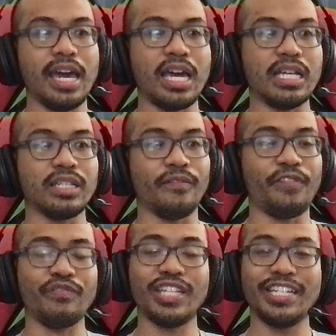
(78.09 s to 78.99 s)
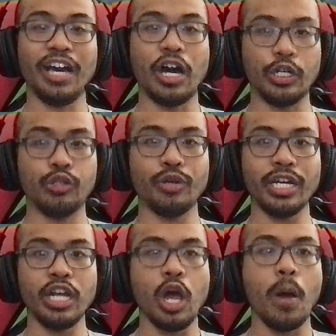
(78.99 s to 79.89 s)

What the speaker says: is 1500